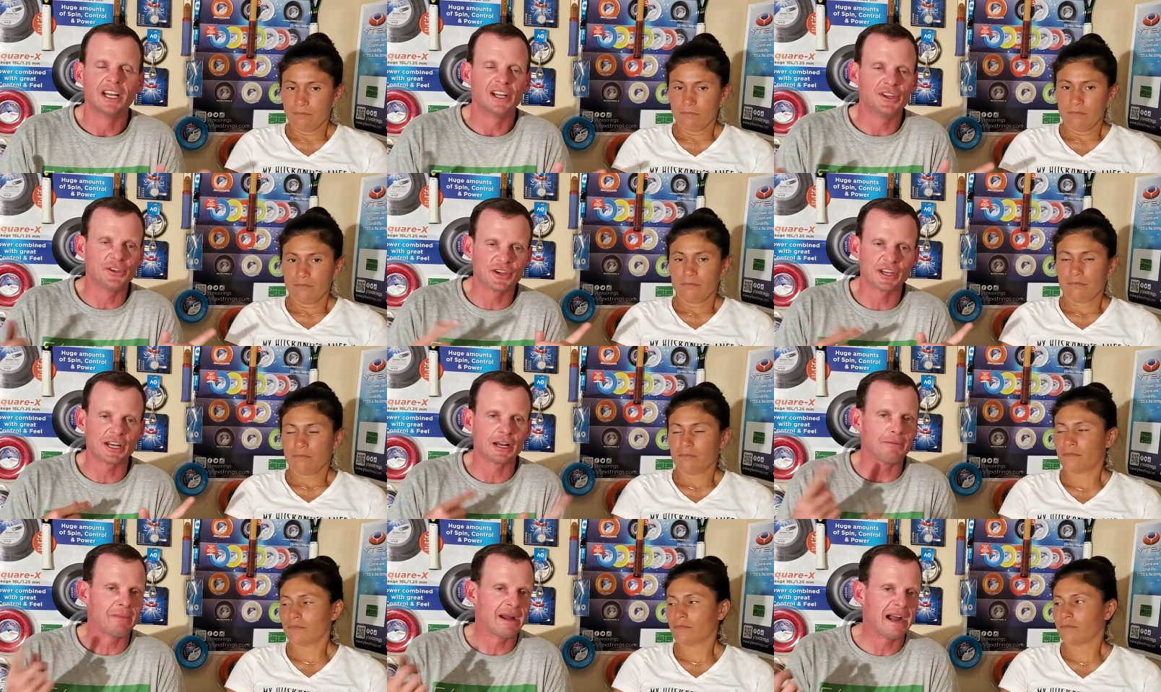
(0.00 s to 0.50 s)
Speaker 1: And
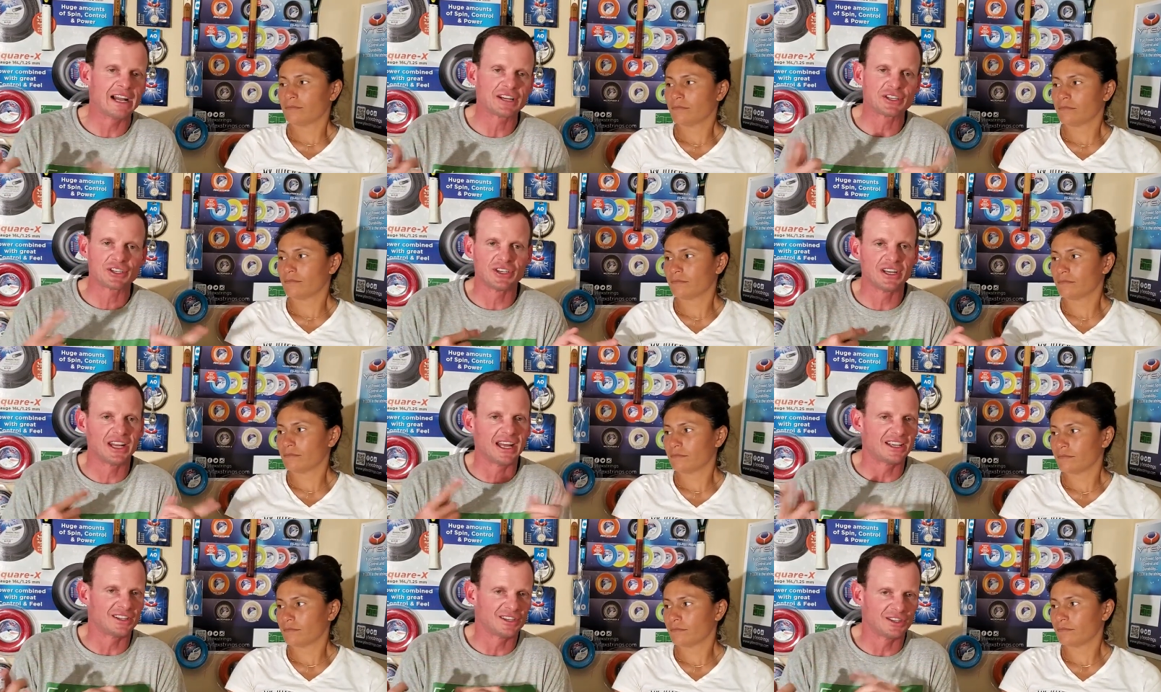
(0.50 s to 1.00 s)
you can
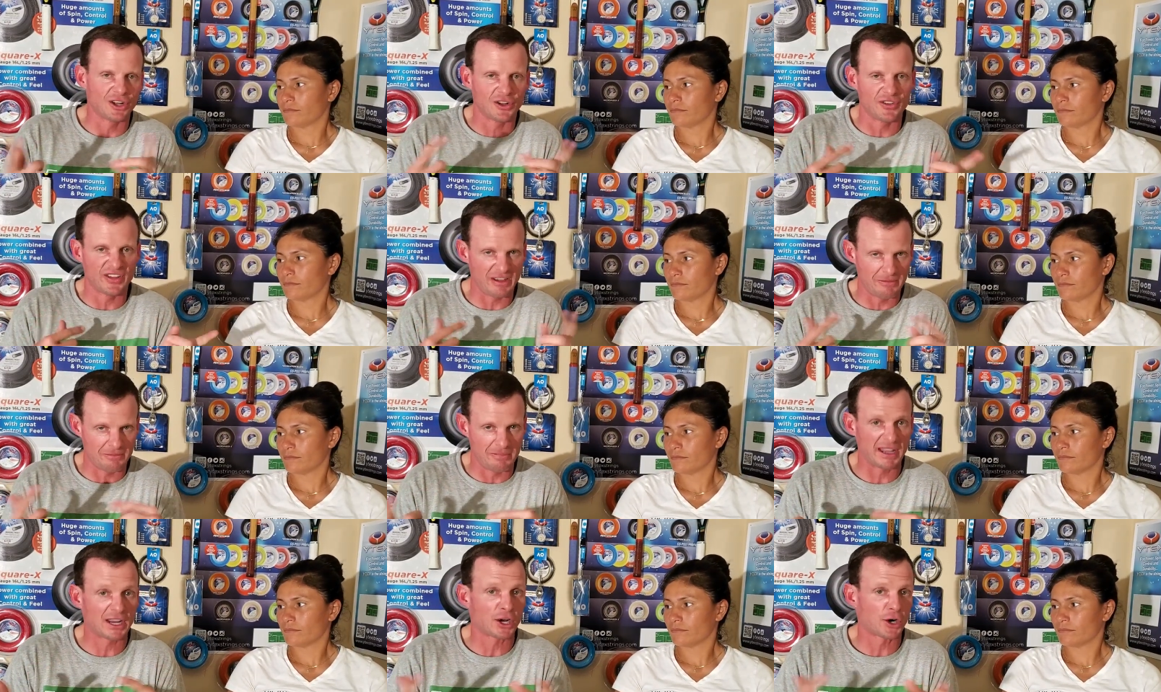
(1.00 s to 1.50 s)
imagine that you know
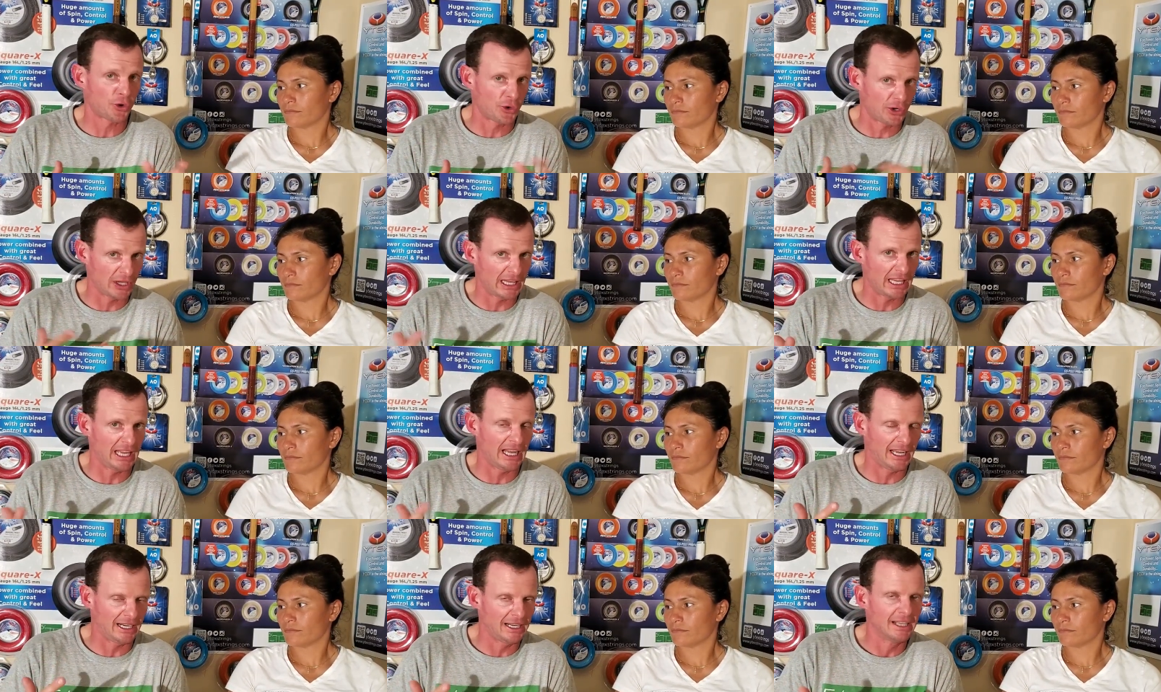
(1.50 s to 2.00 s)
they bicker a
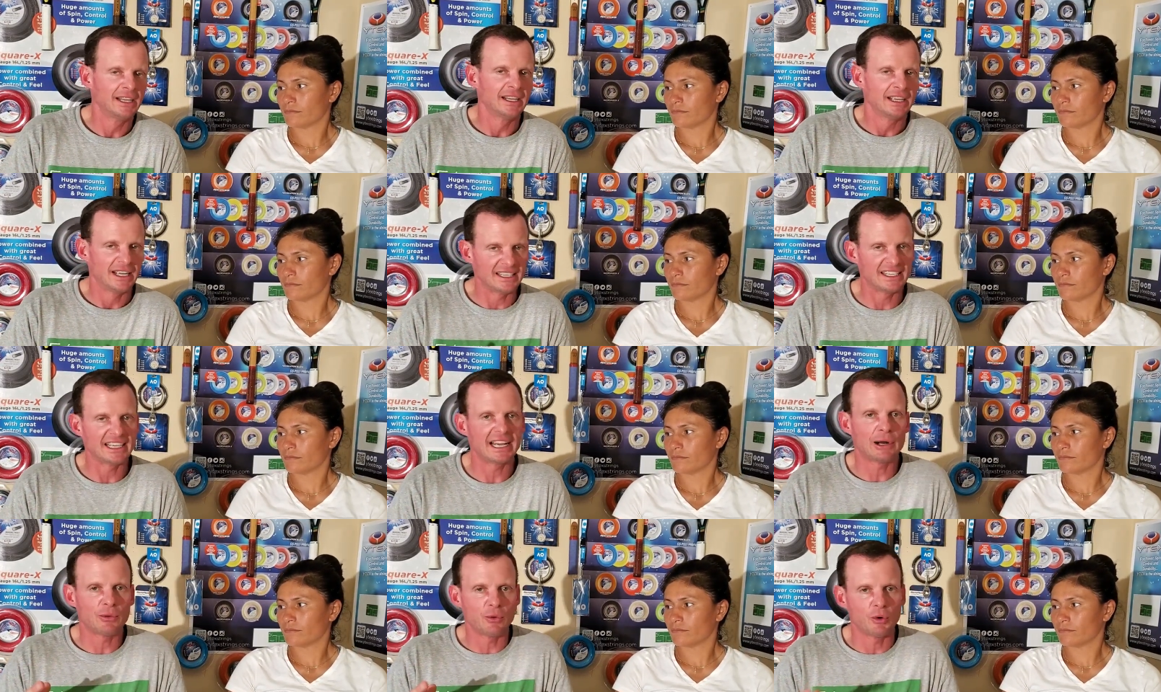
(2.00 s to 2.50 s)
lot.
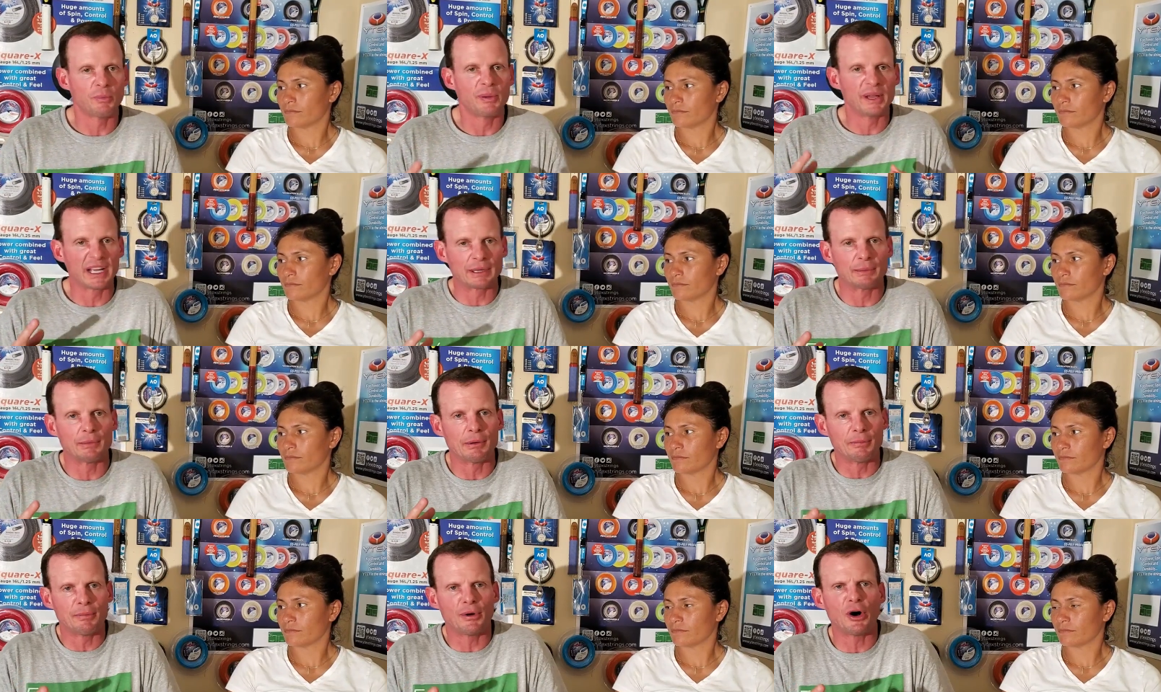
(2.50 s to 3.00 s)
And yeah, we'll
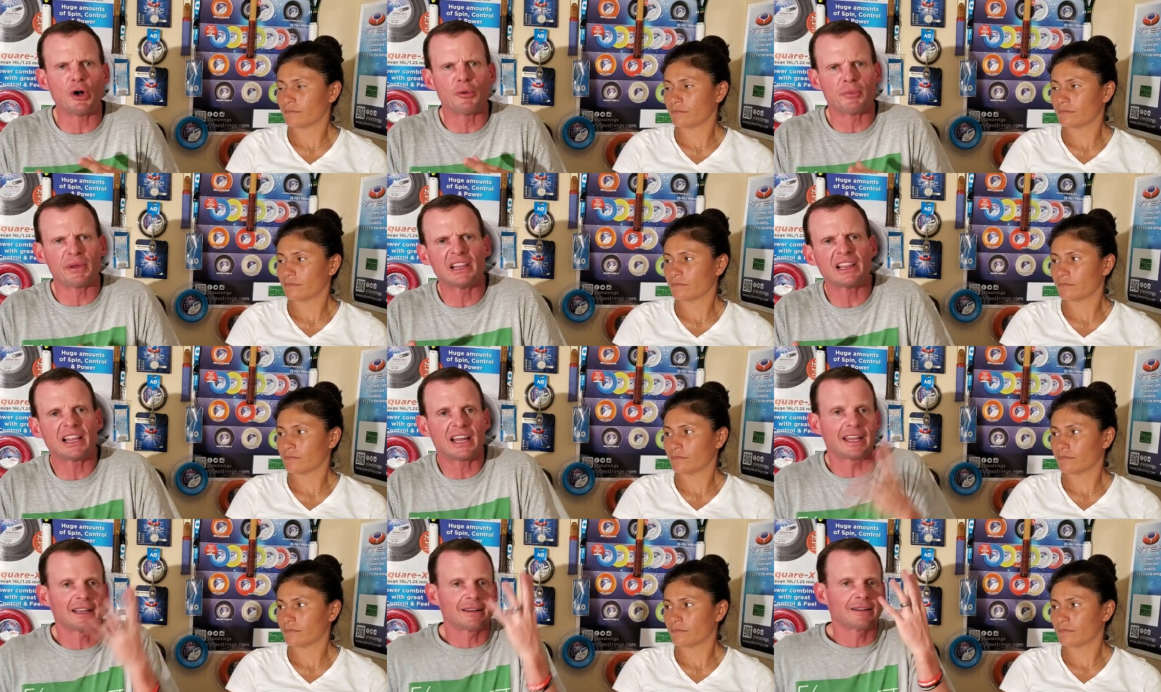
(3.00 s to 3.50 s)
pick up a ball,
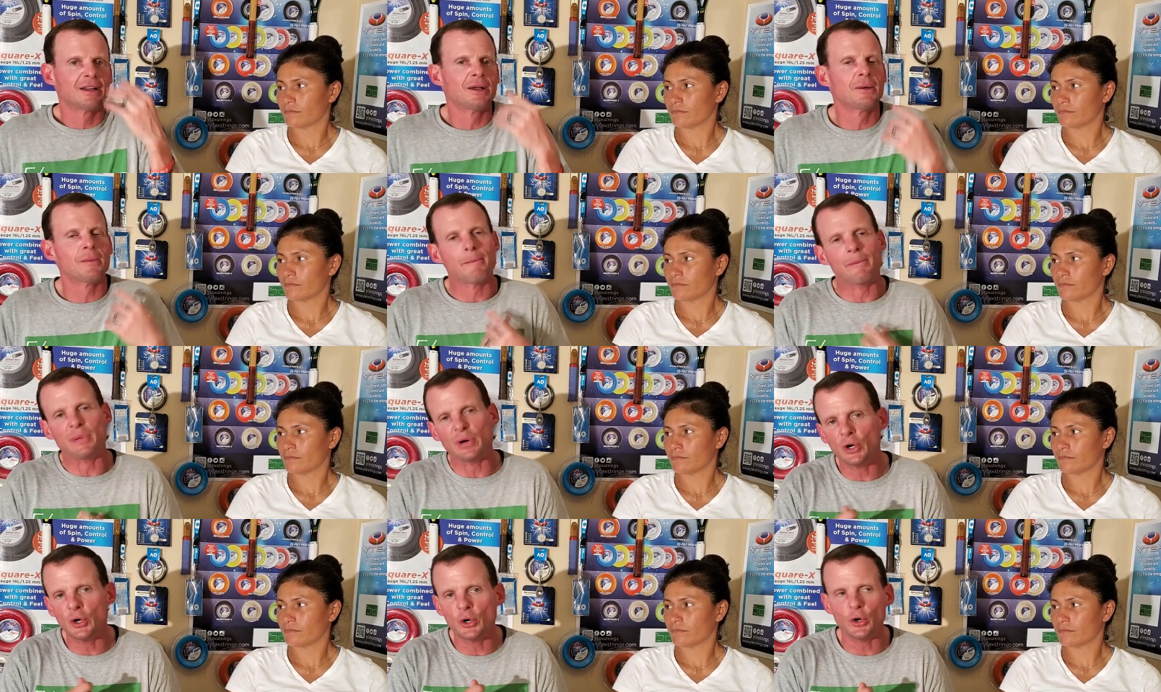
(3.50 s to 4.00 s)
be like,
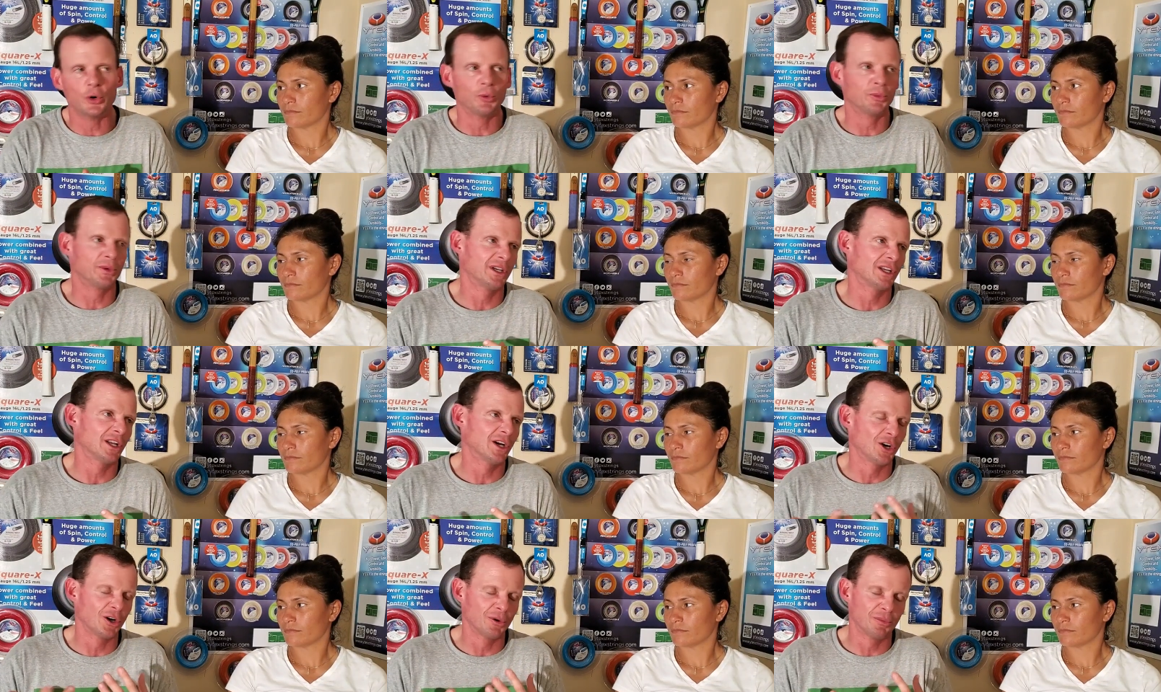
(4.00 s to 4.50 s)
boom,
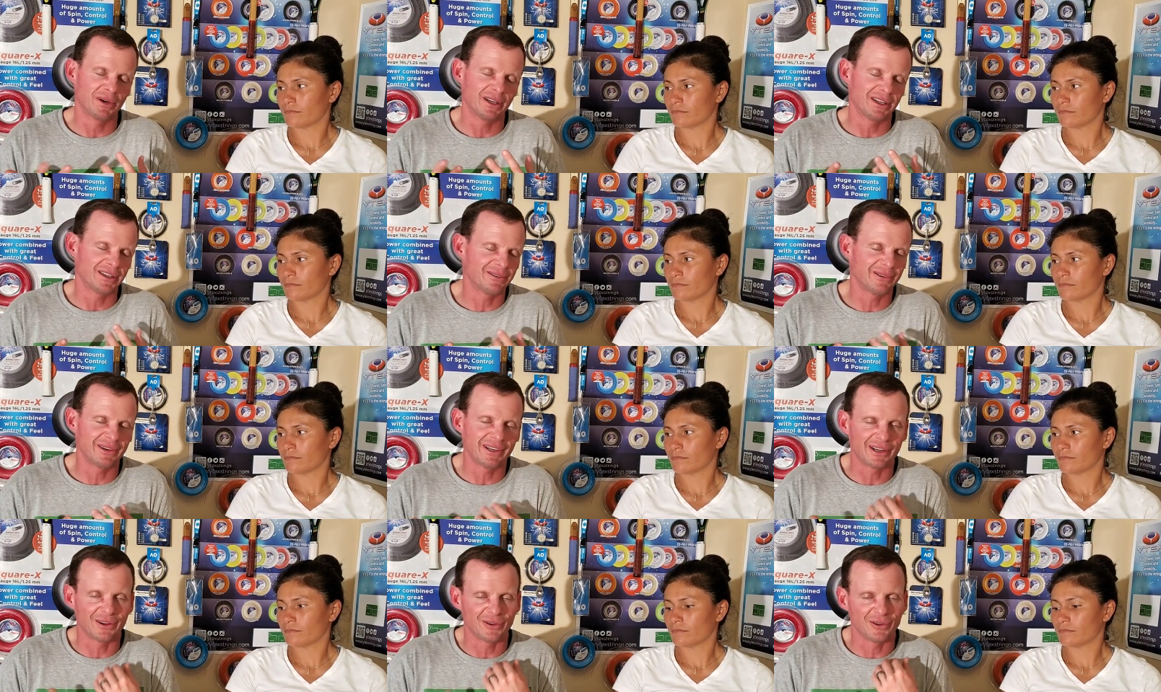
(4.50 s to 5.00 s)
you know.
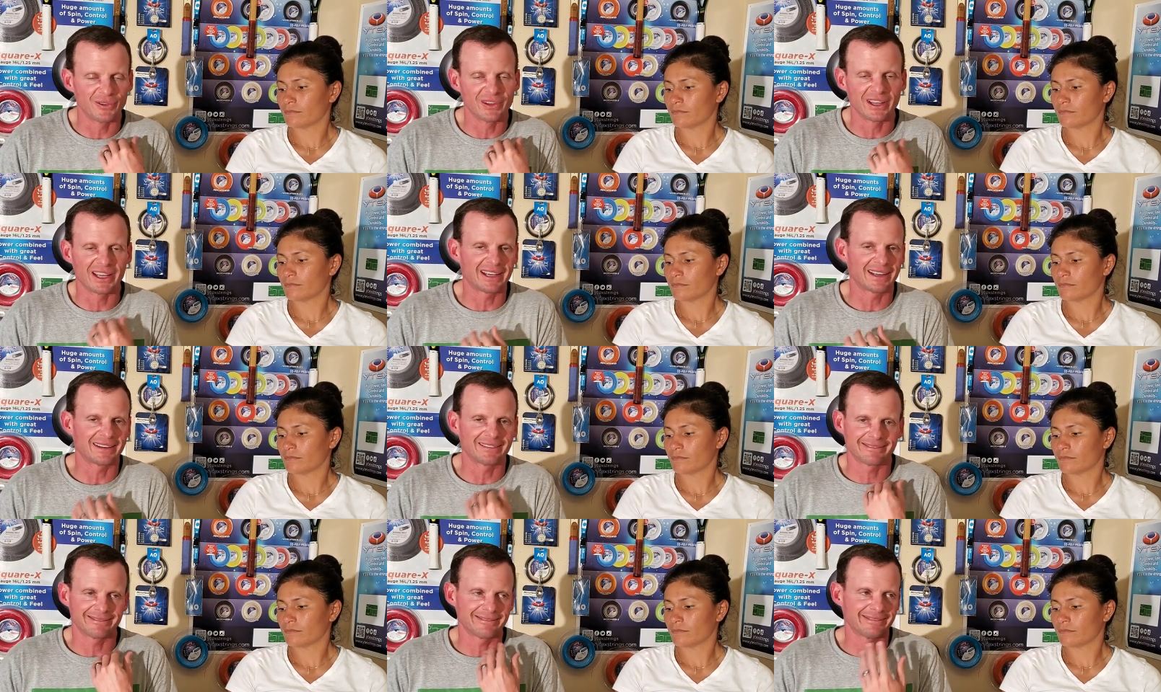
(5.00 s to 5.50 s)
But we don't
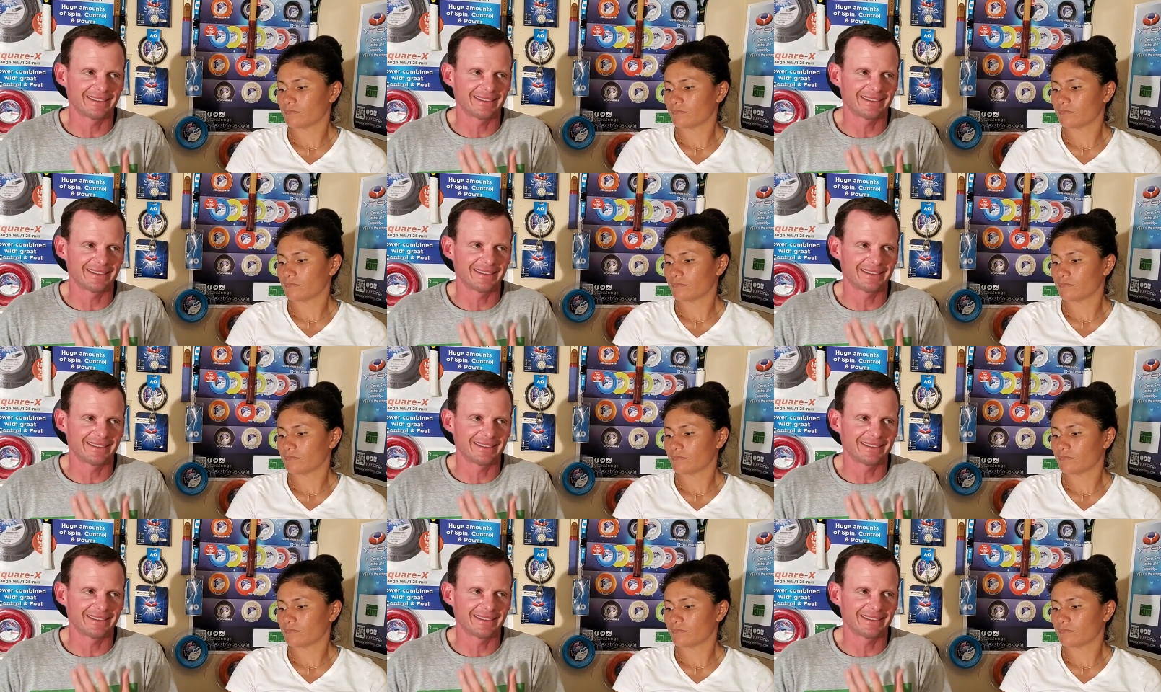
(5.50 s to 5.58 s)
like